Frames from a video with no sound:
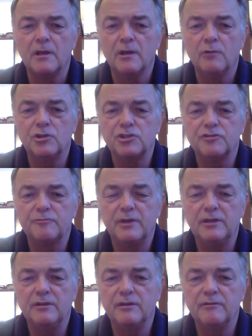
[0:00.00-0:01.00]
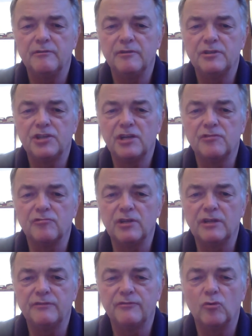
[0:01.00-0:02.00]
which have been
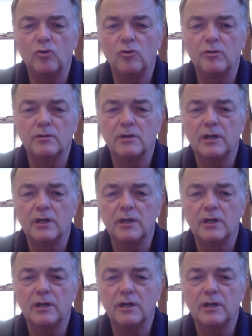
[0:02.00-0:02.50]
generally for